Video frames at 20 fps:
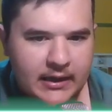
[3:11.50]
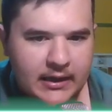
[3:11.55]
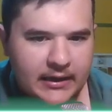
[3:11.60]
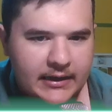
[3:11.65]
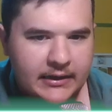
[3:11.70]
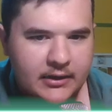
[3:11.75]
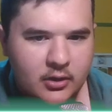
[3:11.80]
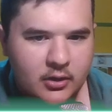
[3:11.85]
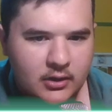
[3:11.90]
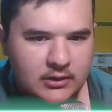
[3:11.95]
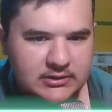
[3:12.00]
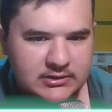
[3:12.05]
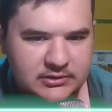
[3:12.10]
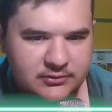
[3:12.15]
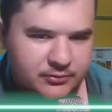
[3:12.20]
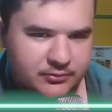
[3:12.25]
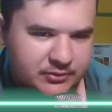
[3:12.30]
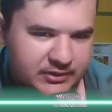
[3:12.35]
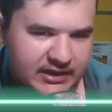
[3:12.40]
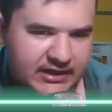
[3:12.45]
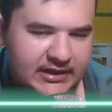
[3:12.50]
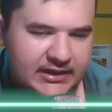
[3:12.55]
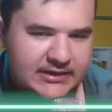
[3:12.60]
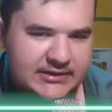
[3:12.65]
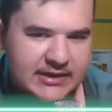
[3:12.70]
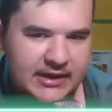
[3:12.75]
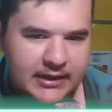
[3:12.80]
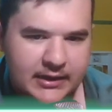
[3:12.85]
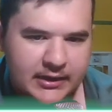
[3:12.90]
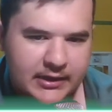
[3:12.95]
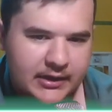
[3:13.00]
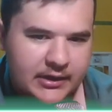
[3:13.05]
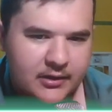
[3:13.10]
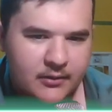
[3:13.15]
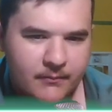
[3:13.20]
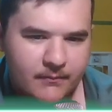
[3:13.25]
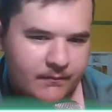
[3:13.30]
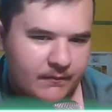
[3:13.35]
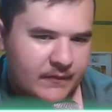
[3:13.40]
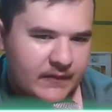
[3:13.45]
It can't really take here.
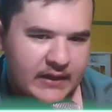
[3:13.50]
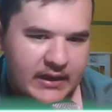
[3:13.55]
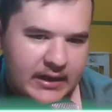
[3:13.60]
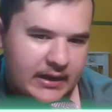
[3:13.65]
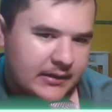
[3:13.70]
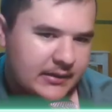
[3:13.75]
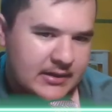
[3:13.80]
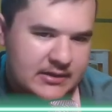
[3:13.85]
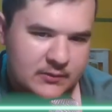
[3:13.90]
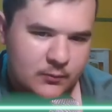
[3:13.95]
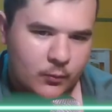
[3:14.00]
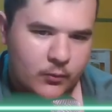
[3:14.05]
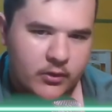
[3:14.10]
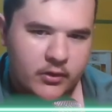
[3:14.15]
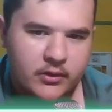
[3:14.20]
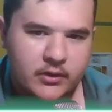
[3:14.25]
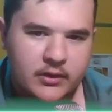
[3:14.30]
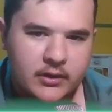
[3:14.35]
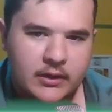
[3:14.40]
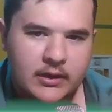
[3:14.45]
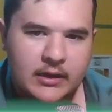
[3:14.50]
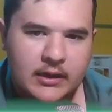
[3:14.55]
It doesn't work.